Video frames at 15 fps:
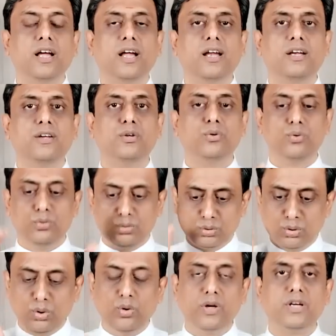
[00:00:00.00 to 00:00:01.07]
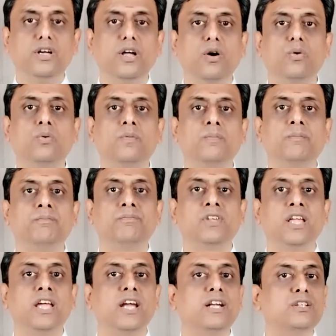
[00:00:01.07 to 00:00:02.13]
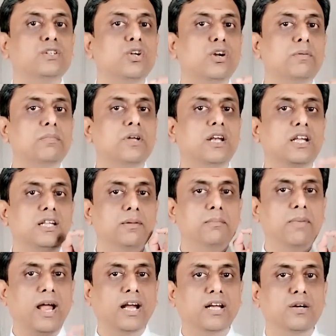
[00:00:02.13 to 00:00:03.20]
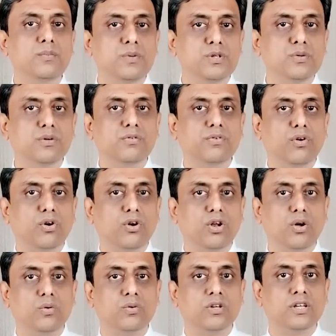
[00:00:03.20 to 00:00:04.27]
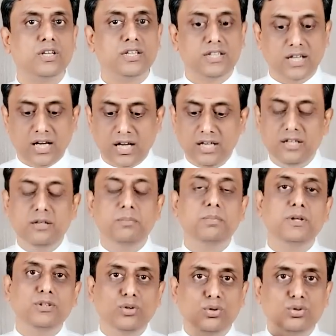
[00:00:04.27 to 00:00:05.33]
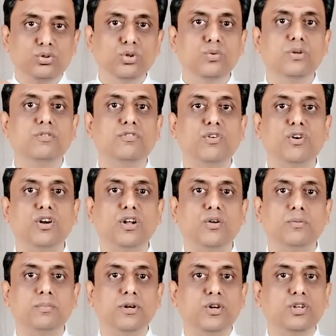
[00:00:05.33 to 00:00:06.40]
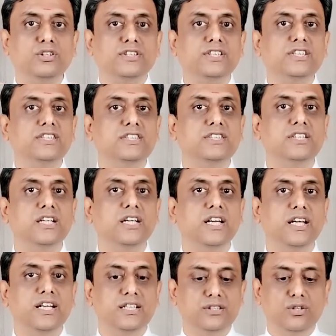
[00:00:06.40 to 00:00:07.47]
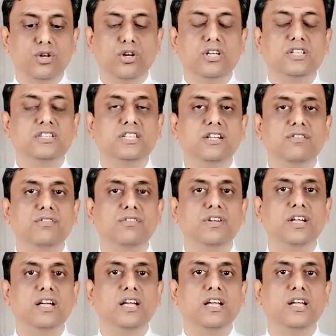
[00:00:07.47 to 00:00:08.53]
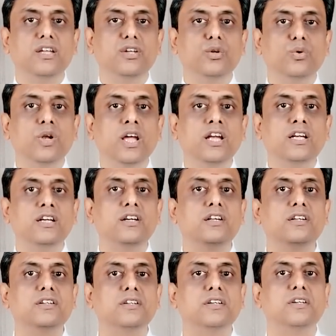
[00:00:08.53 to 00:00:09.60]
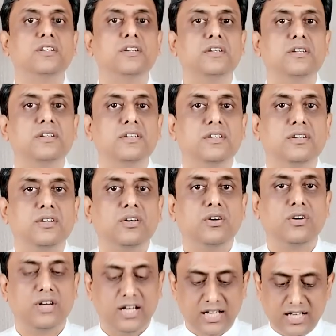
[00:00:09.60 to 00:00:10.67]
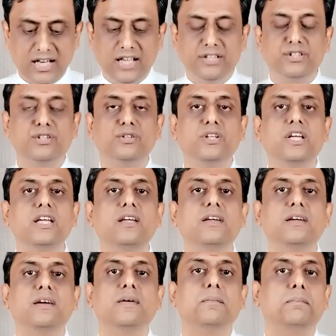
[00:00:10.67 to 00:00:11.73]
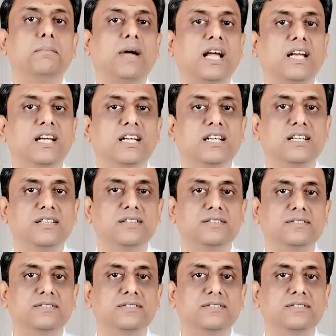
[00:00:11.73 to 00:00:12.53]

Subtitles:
and you throw it down, it is not merely the magnet which will fall down. The iron piece also will fall down because it has got itself united or attached to the magnet.